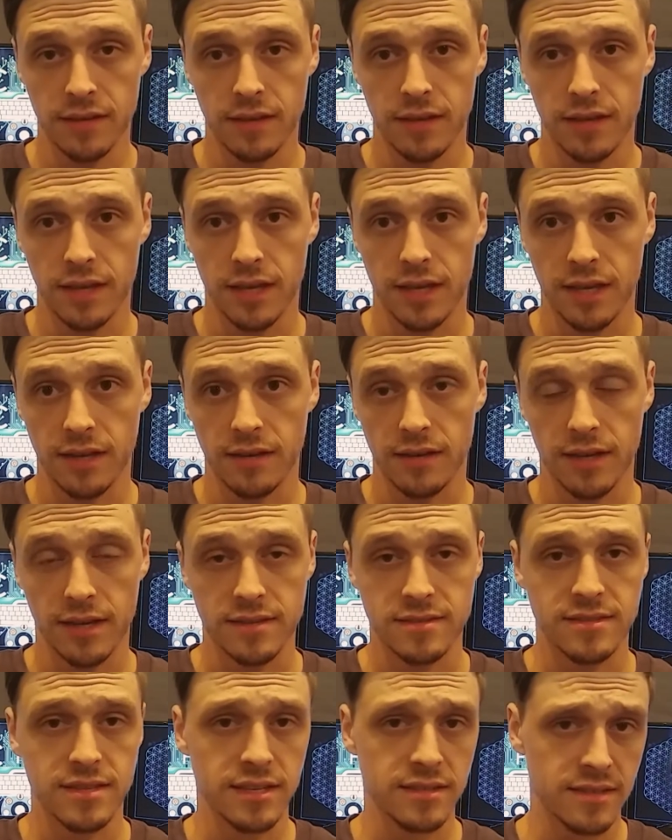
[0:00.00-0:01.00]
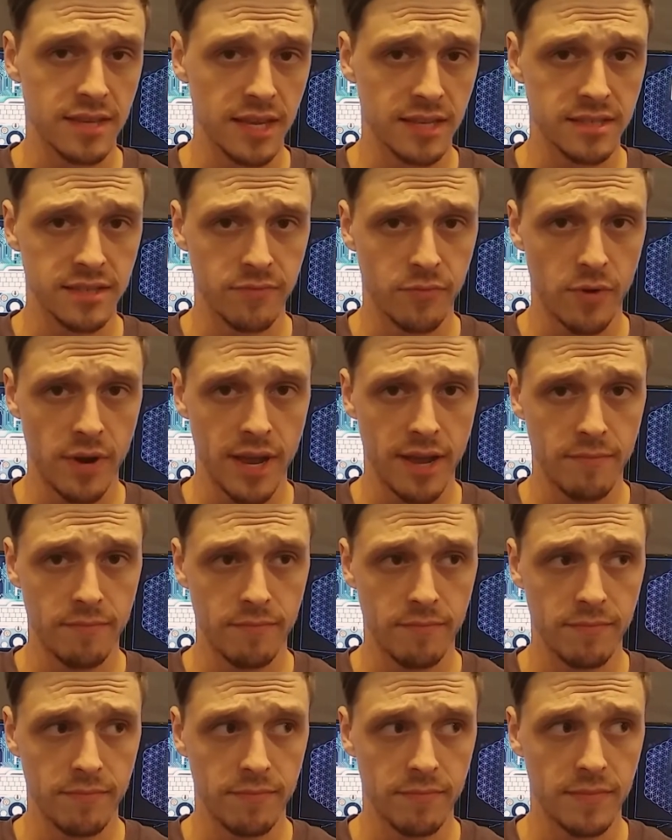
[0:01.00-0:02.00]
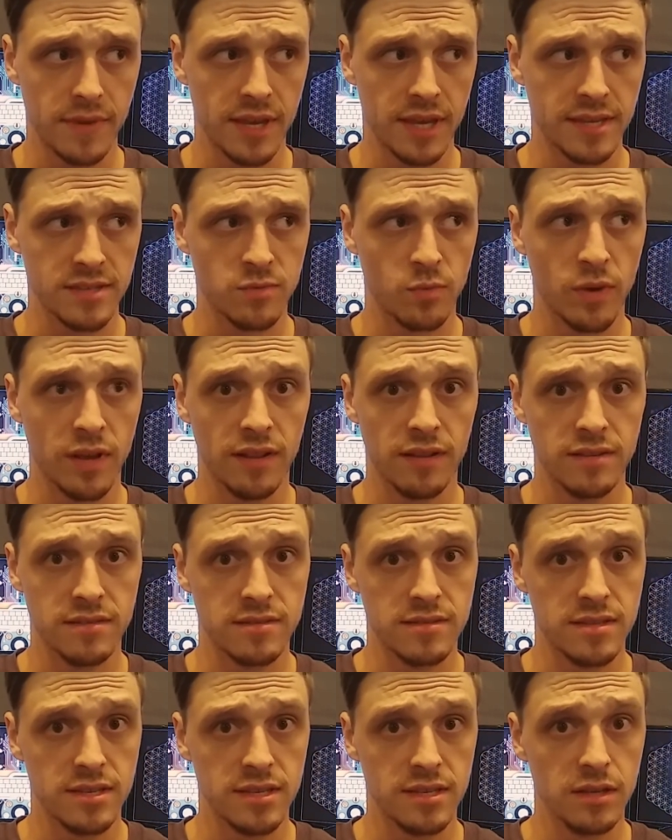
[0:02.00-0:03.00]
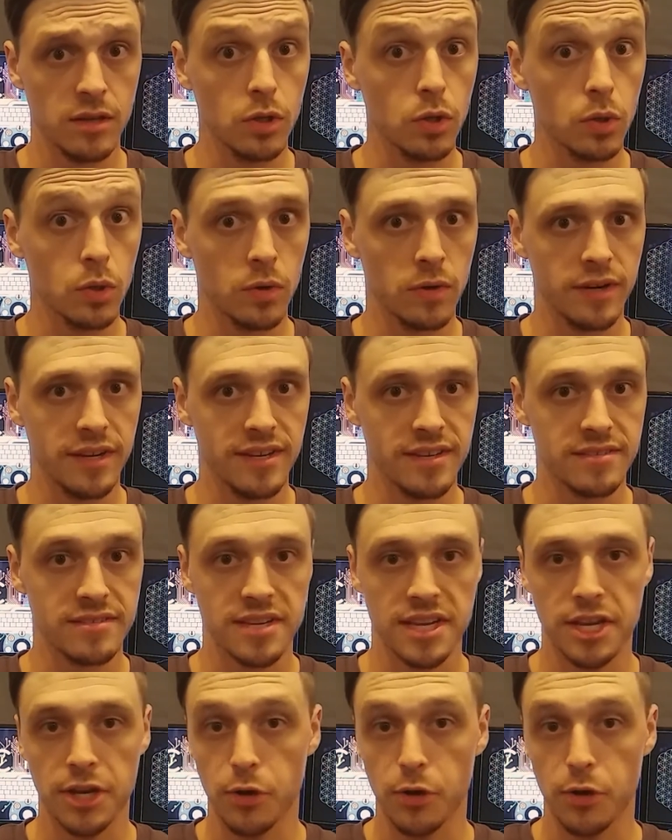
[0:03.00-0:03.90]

and 6 gigs of RAM, as well as the glorious